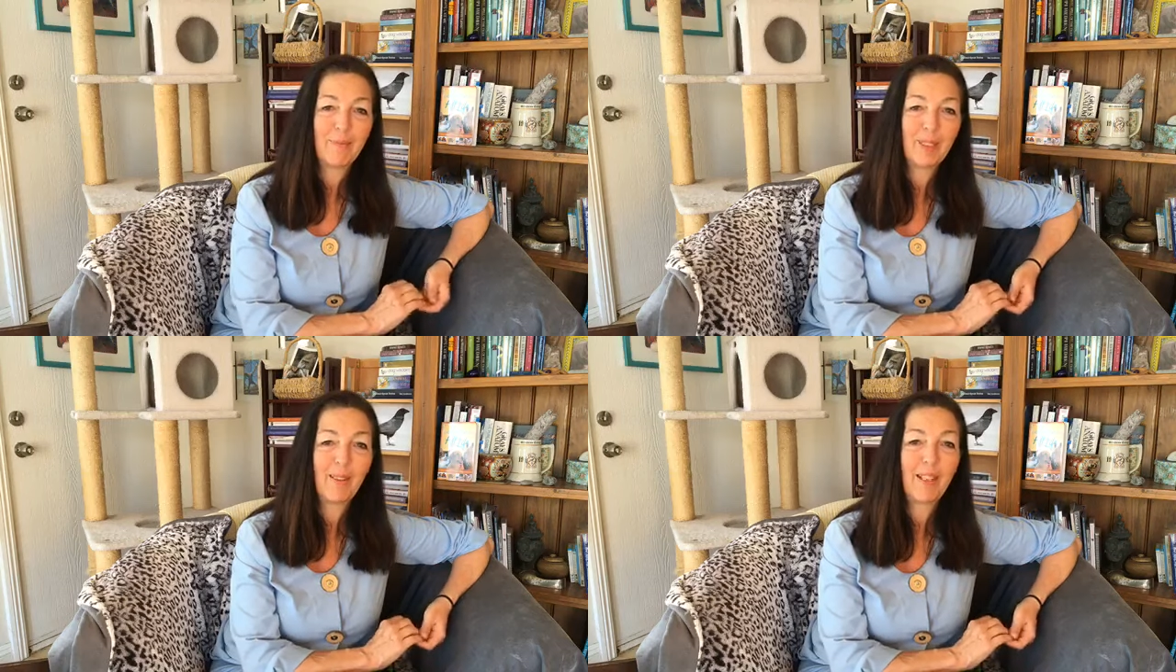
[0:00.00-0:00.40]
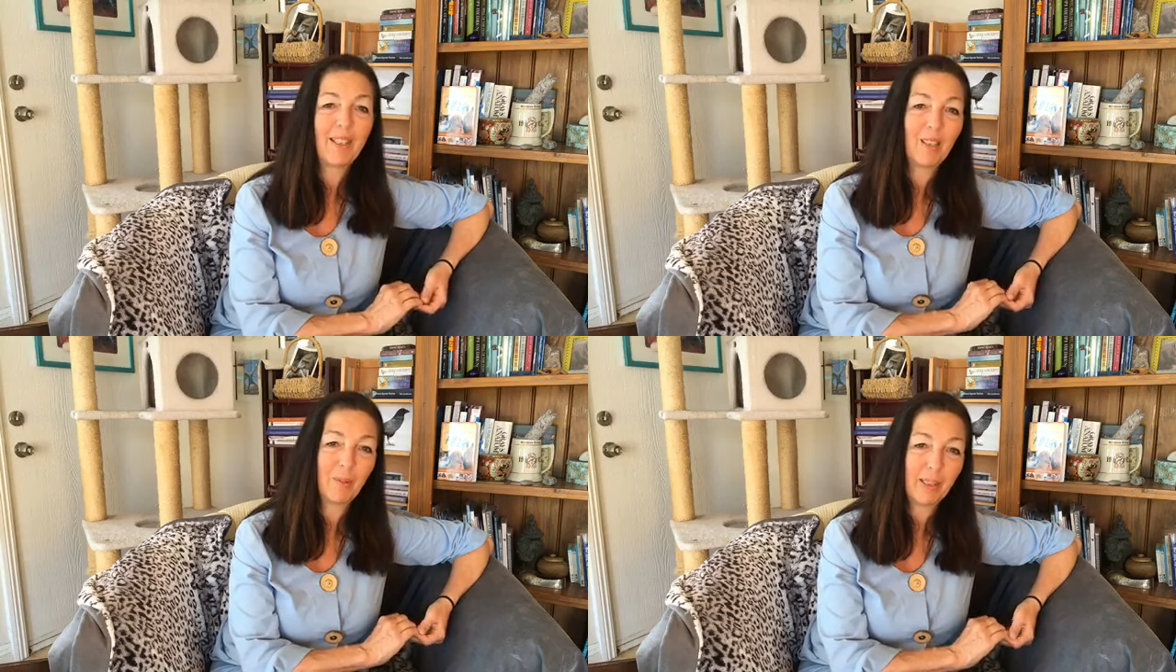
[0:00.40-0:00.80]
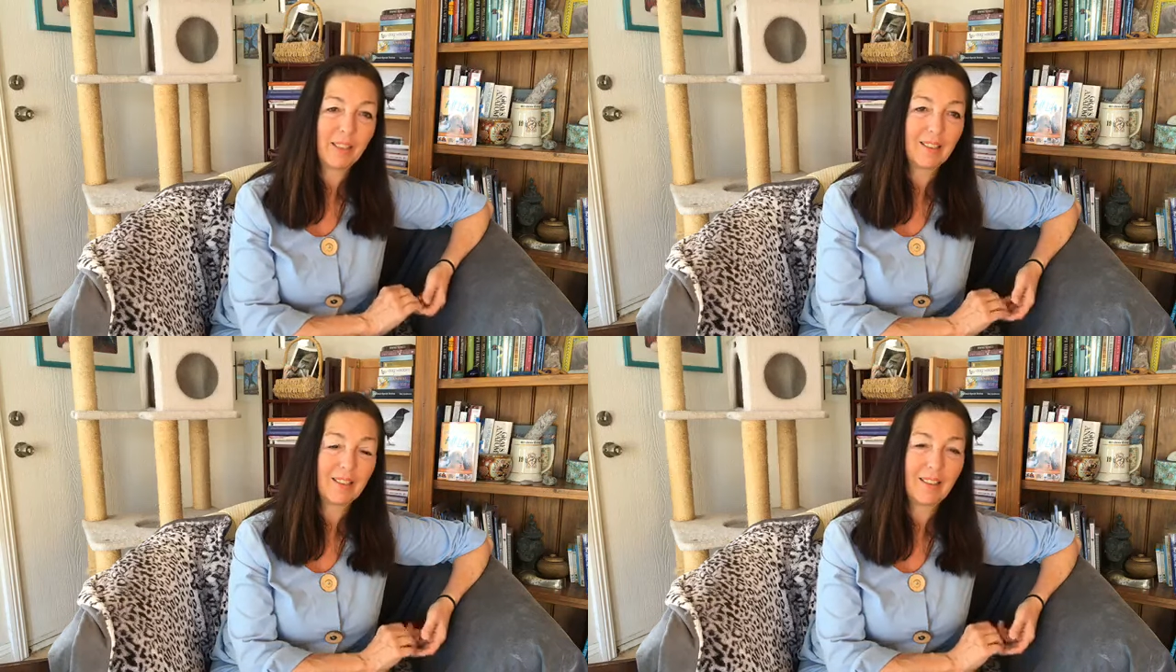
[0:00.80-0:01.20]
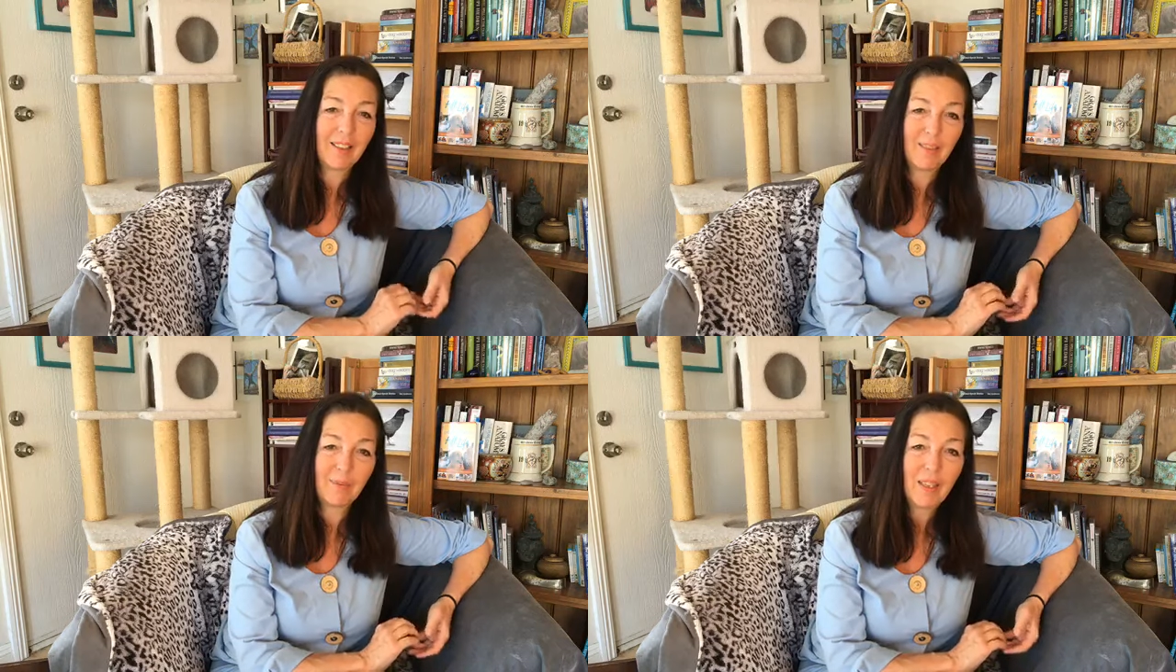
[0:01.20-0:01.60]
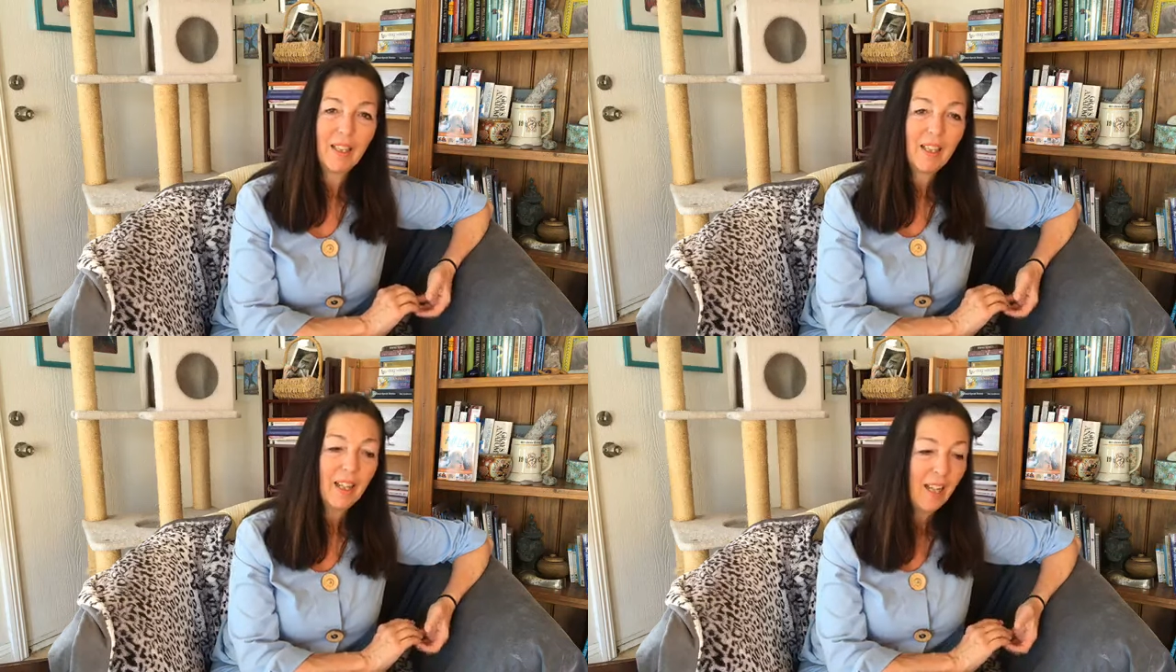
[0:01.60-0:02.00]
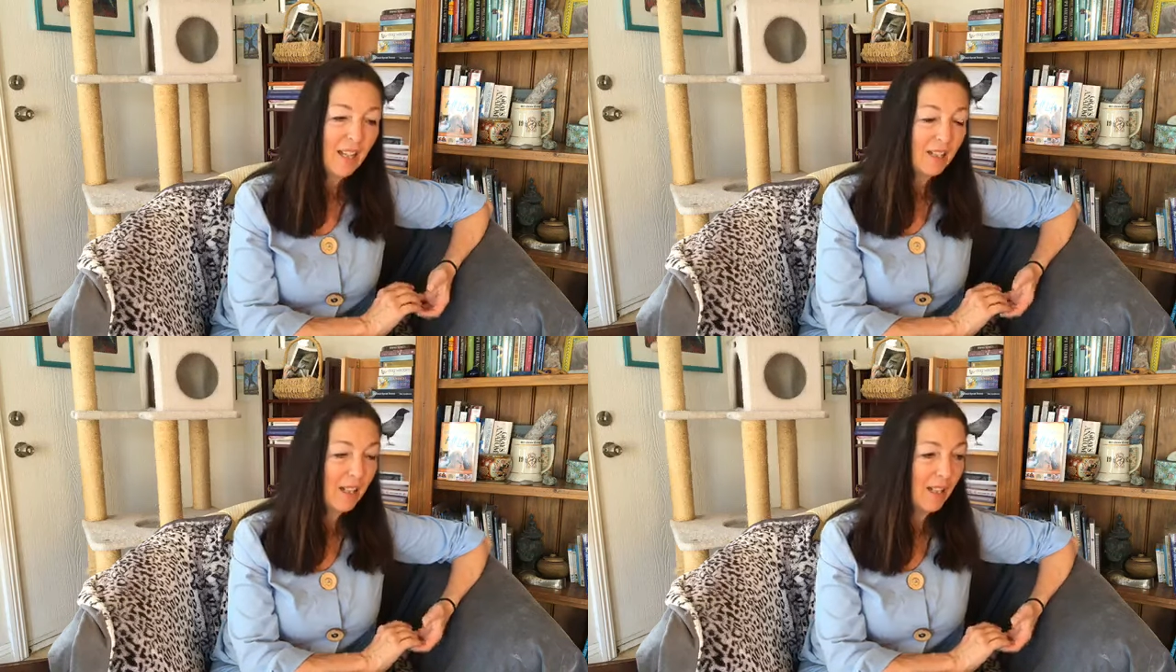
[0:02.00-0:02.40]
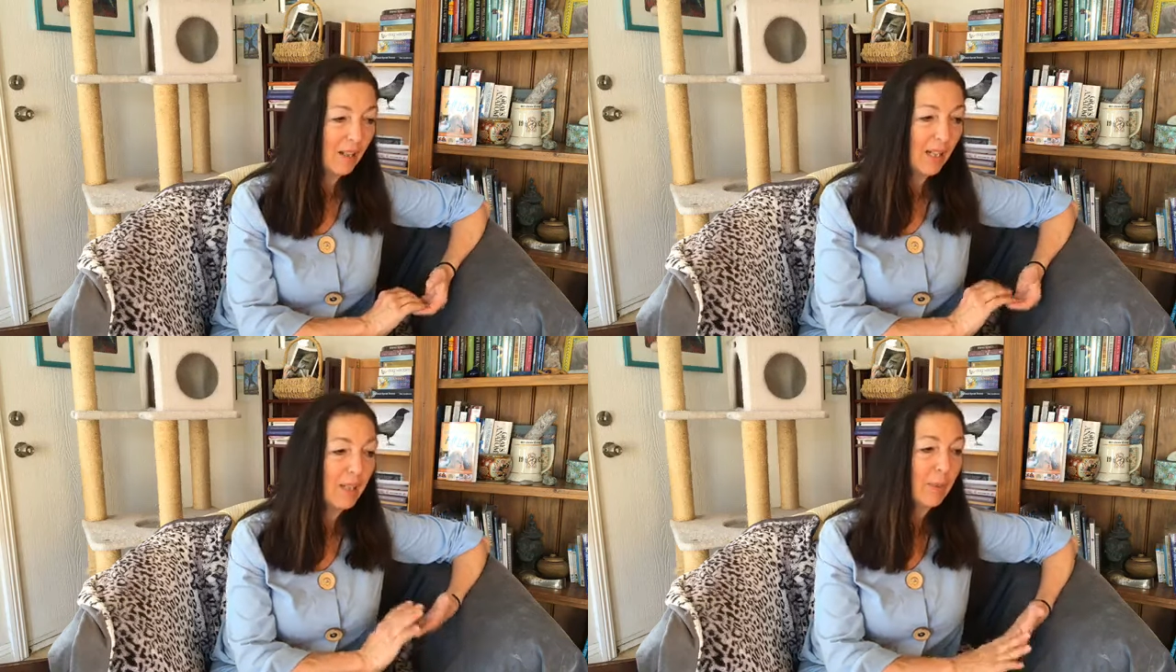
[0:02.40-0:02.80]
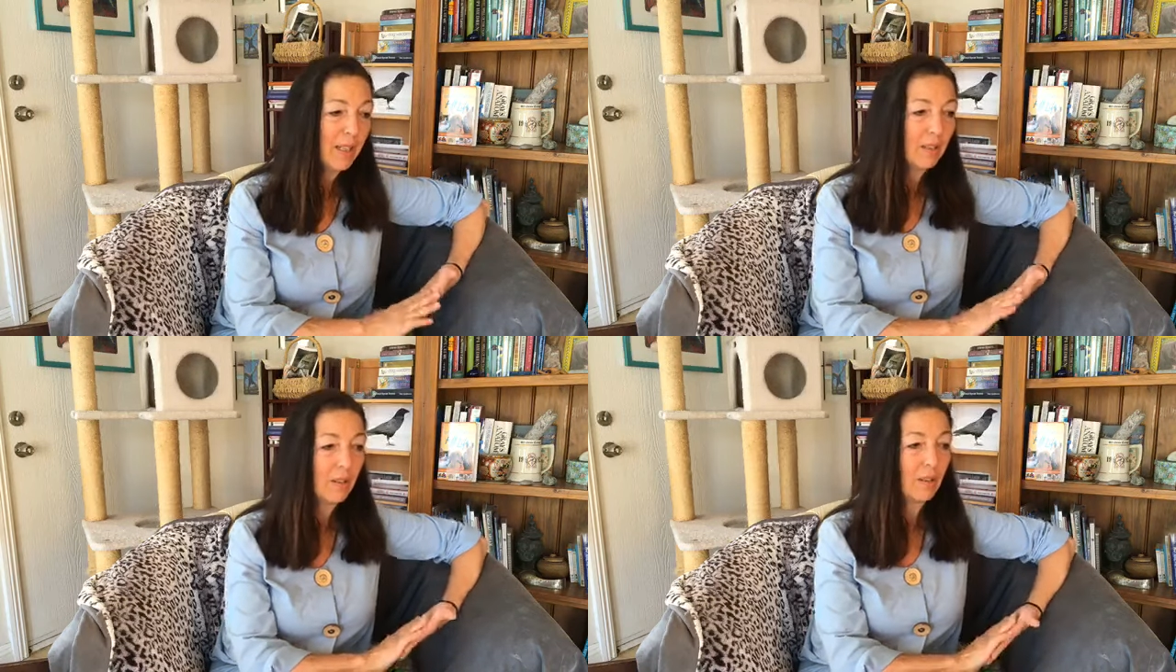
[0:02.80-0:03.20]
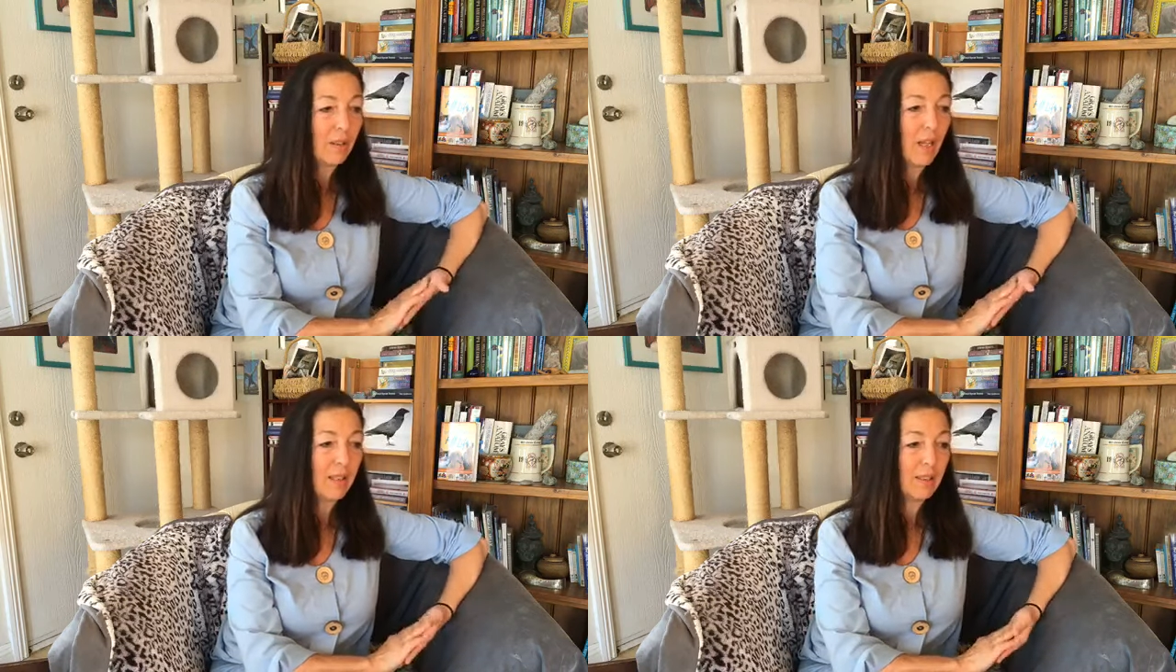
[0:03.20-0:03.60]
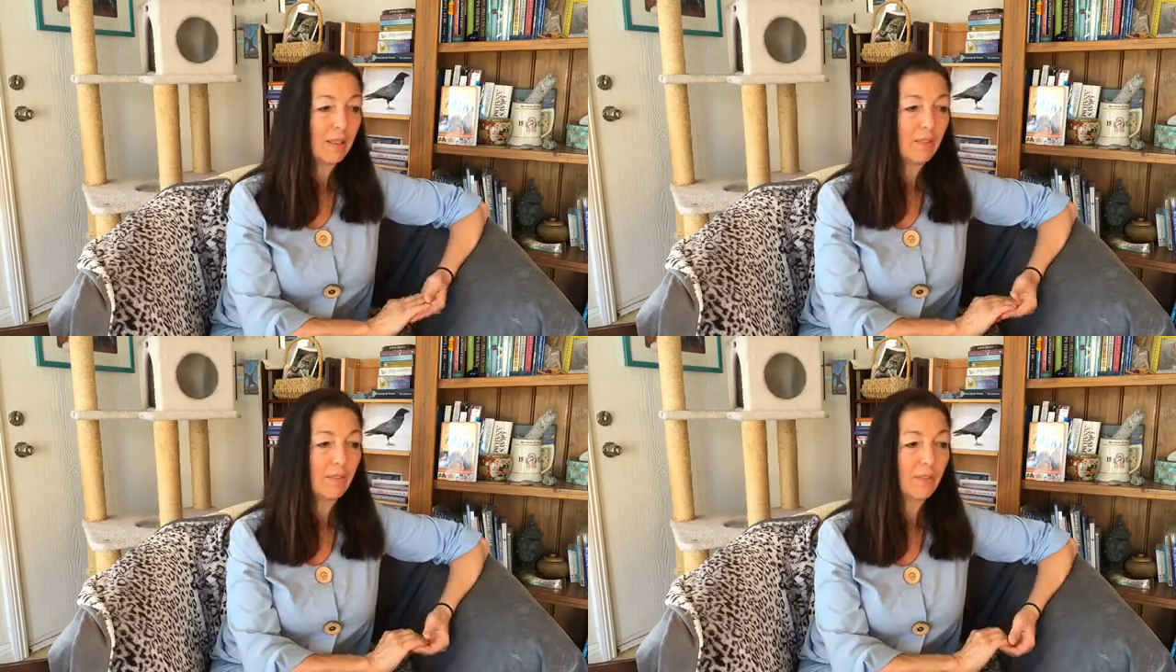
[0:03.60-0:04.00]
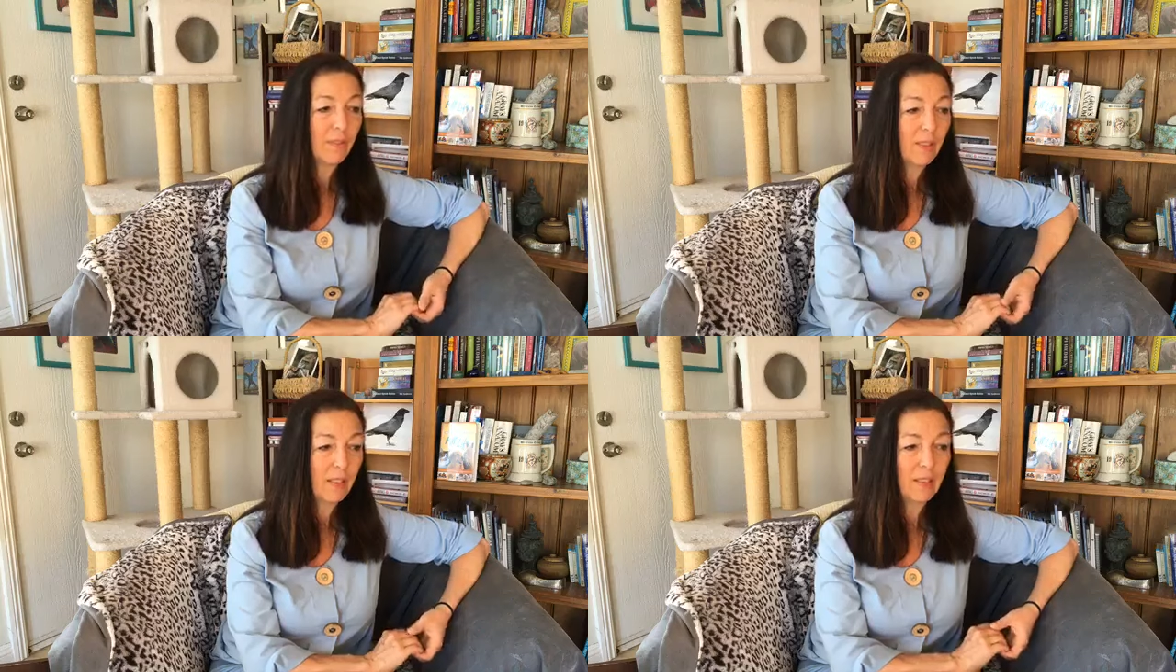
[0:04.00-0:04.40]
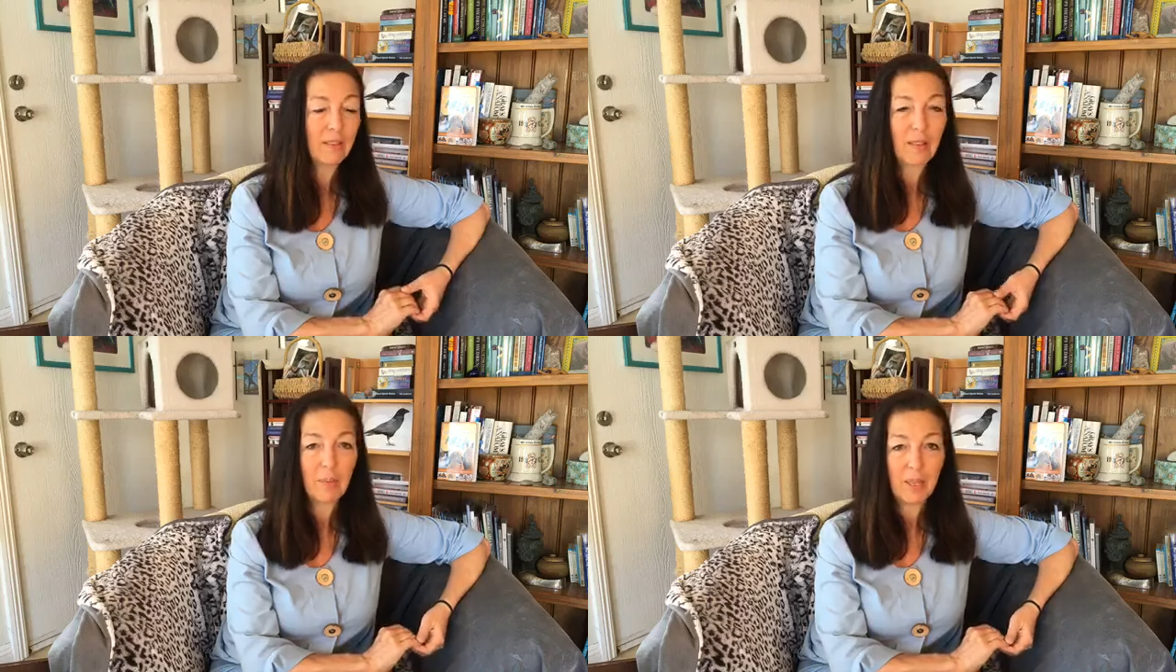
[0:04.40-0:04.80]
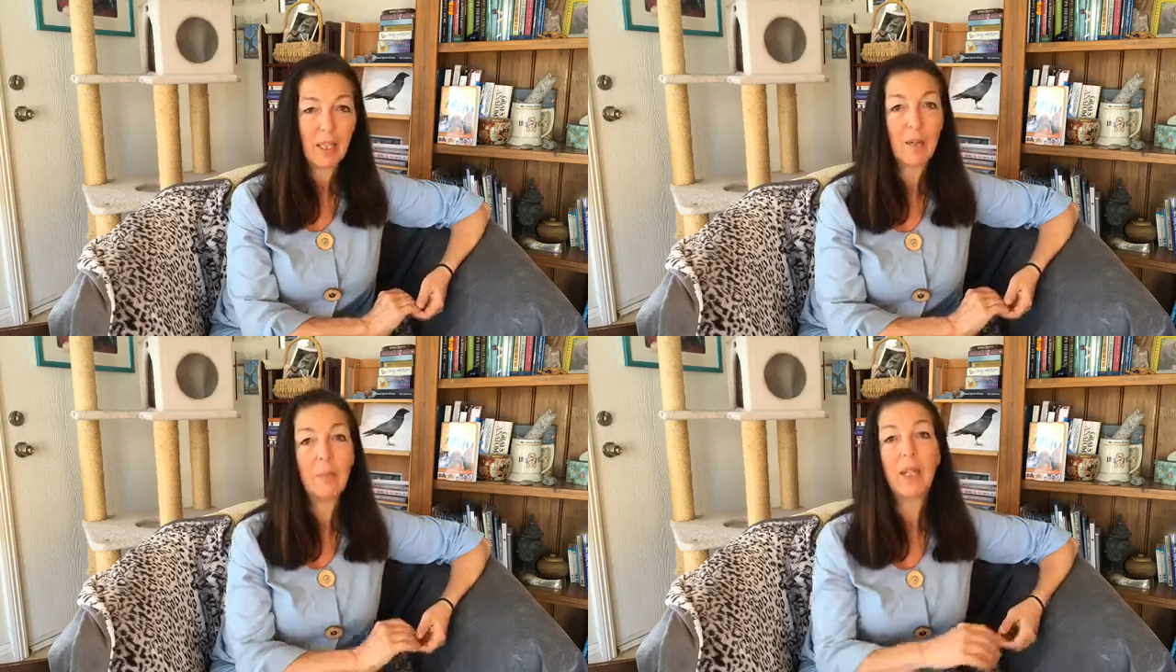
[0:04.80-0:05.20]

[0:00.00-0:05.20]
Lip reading: So I can't wait to see them. And anyway, there are lots of things coming up,